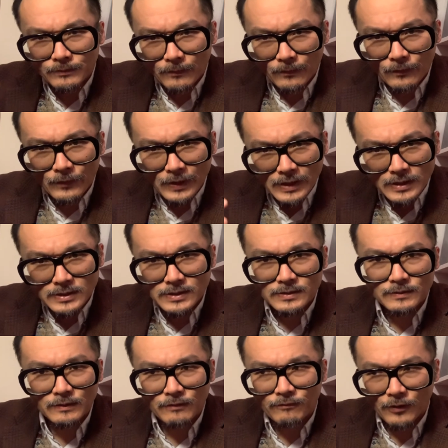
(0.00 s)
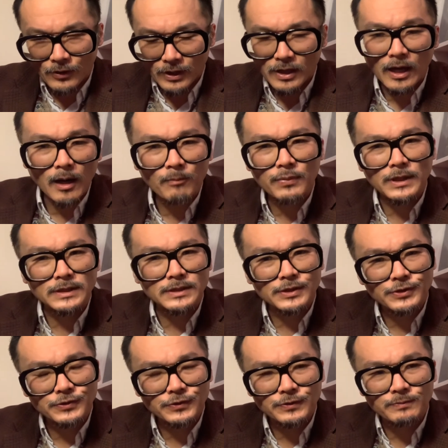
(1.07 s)
these very complex
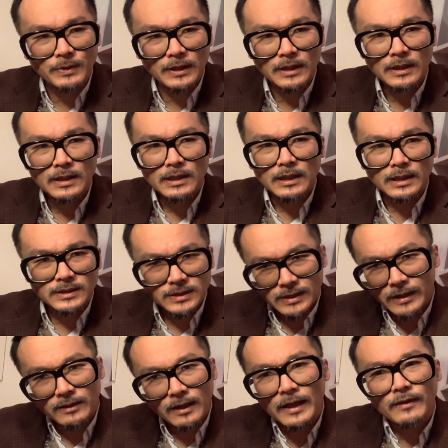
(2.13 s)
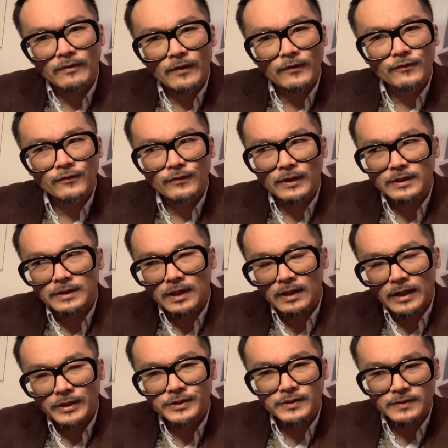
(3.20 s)
issues. But a set like this and
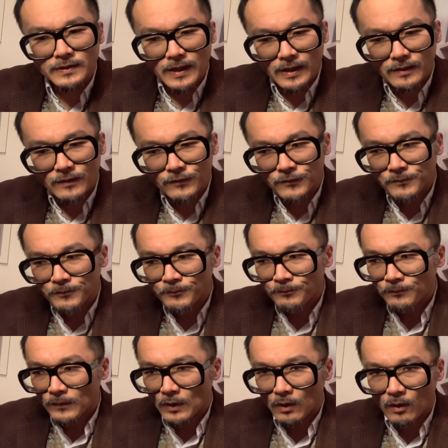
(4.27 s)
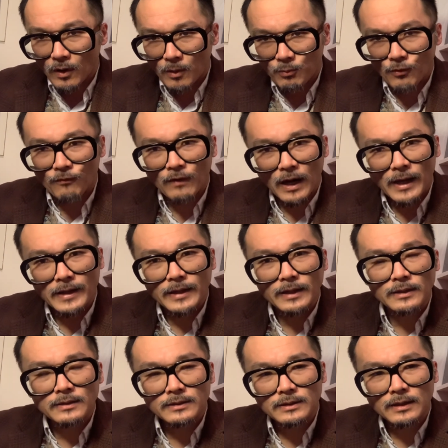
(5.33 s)
collections like this are
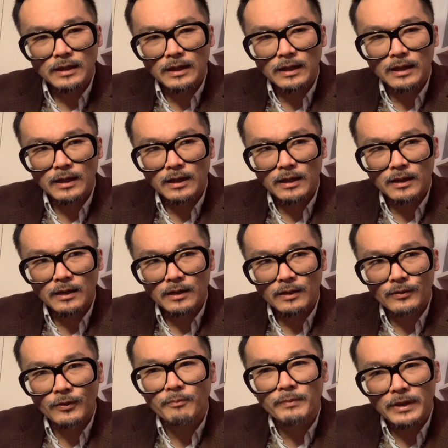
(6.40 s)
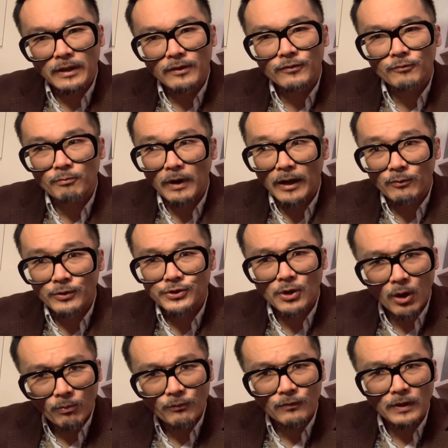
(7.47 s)
providing the means by which
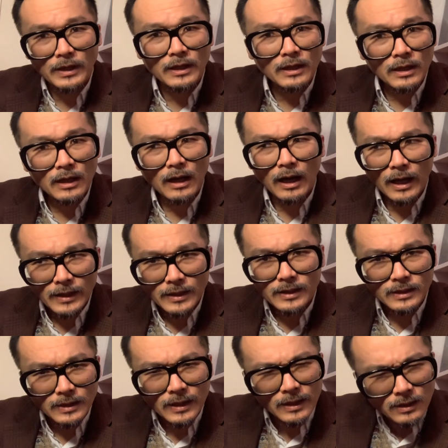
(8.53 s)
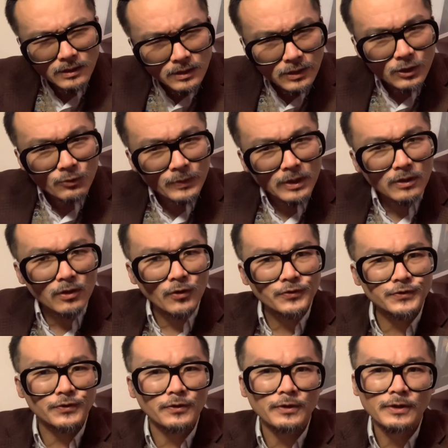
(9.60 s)
hopefully I can get a little bit
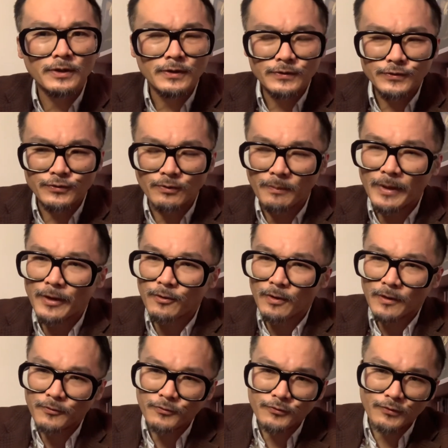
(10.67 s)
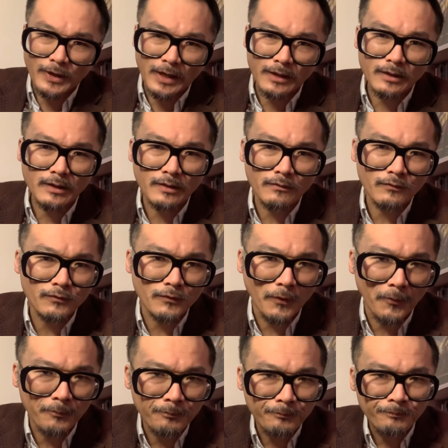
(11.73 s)
closer to a better understanding.
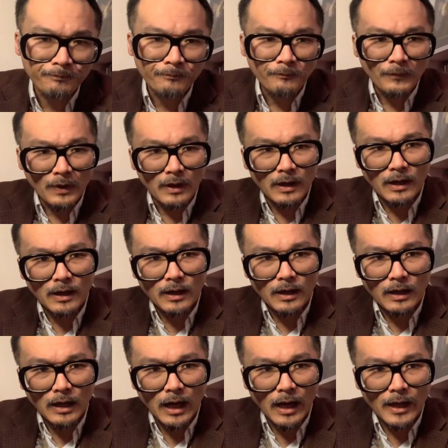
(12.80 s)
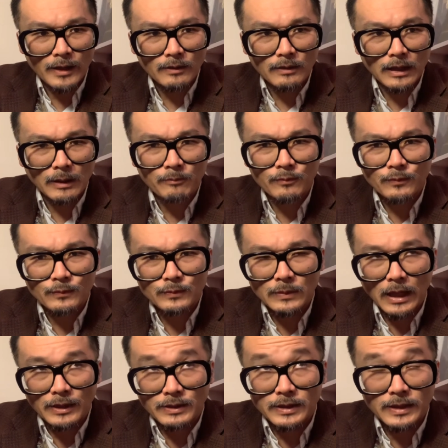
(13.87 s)
So I
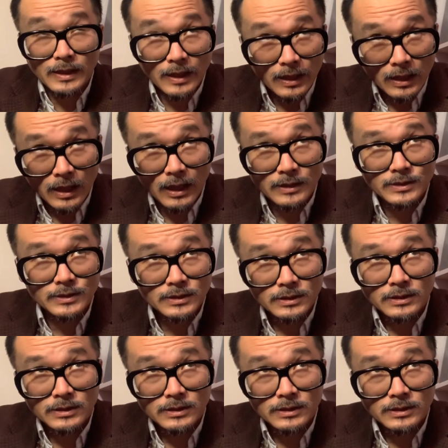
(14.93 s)
cannot